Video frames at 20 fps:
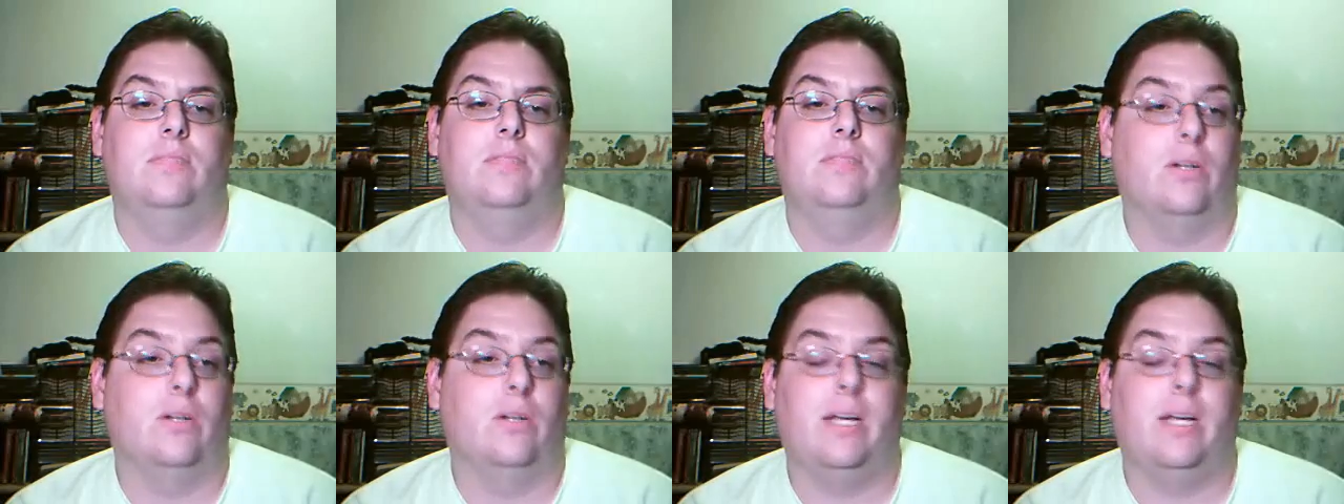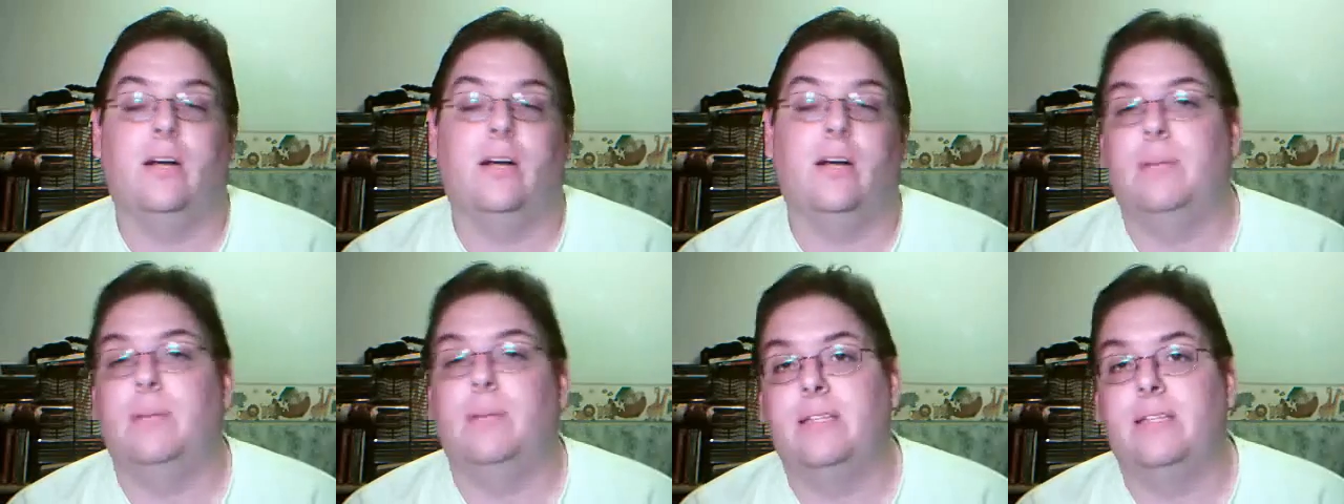don't
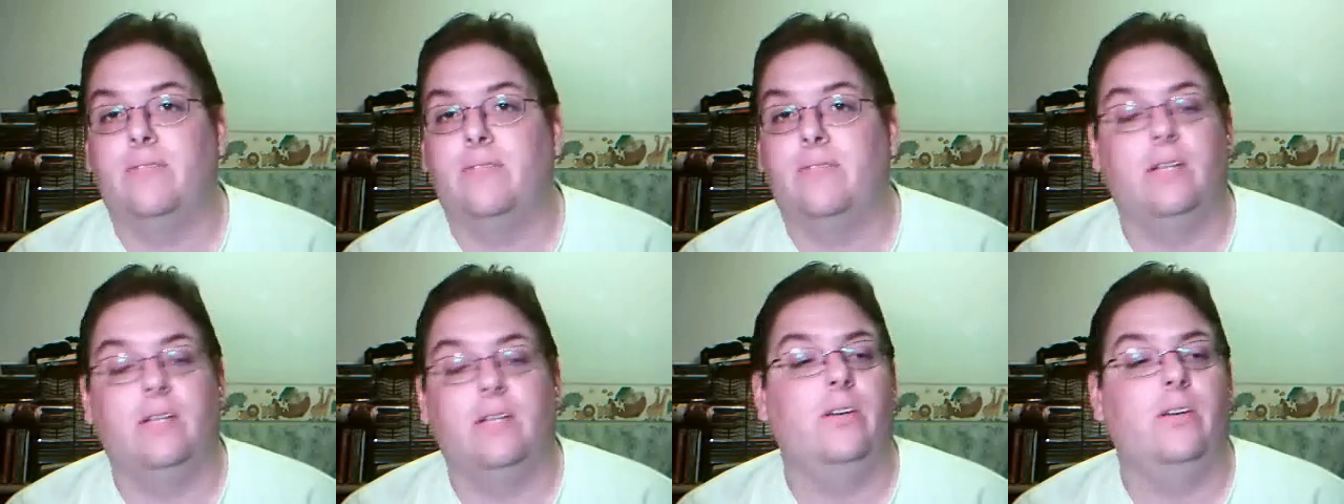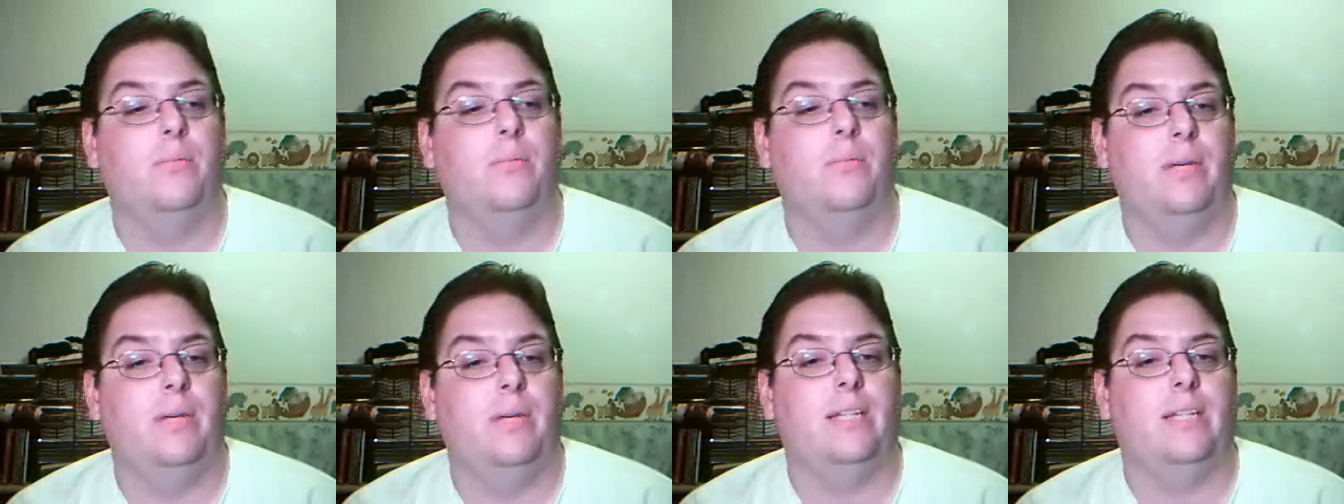care about their fellow
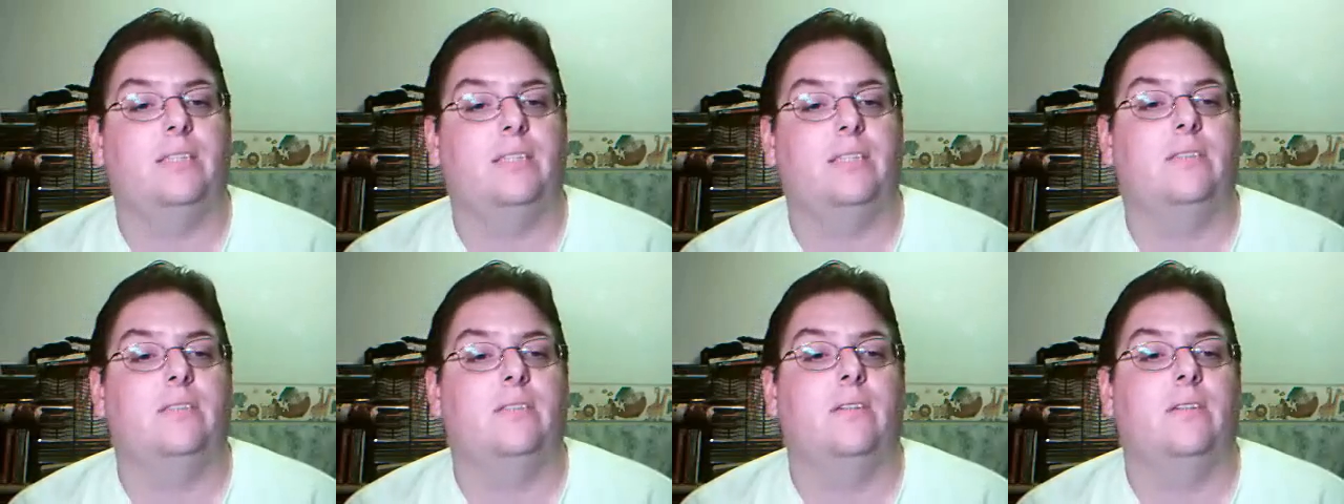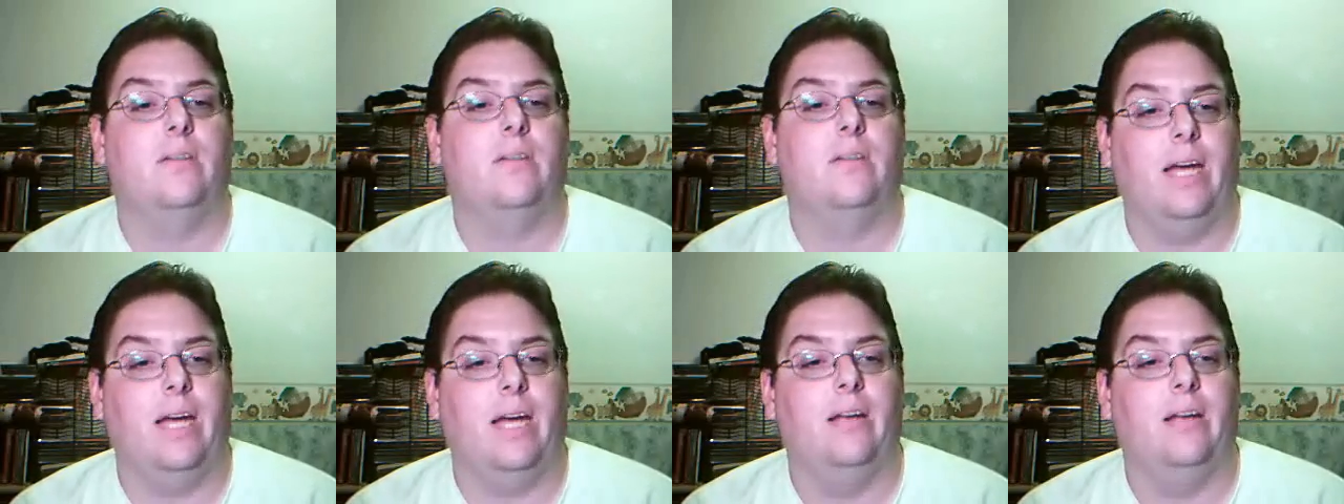human beings.
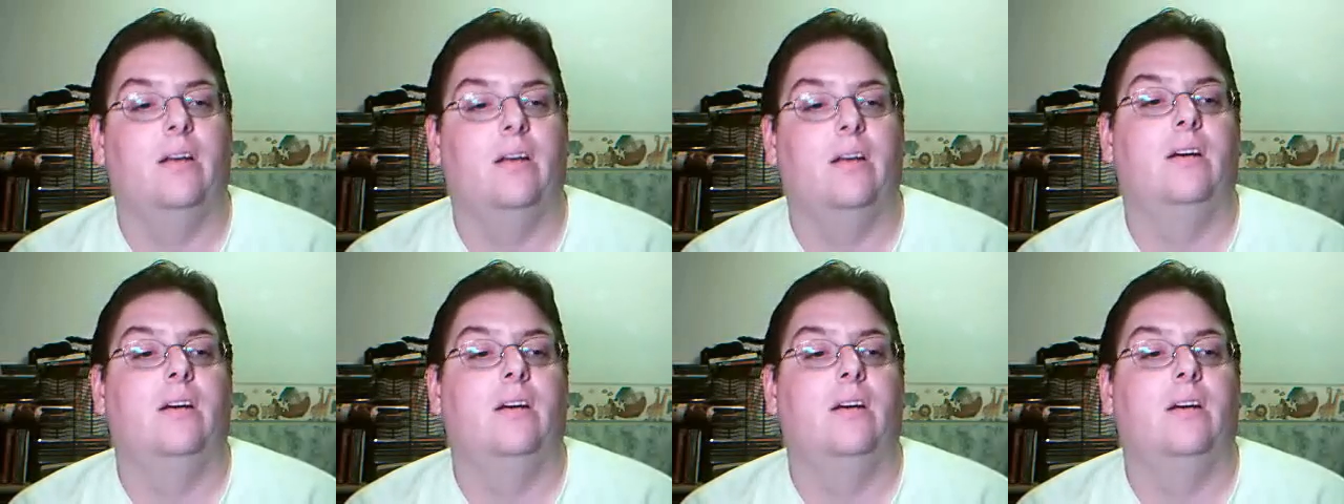Okay.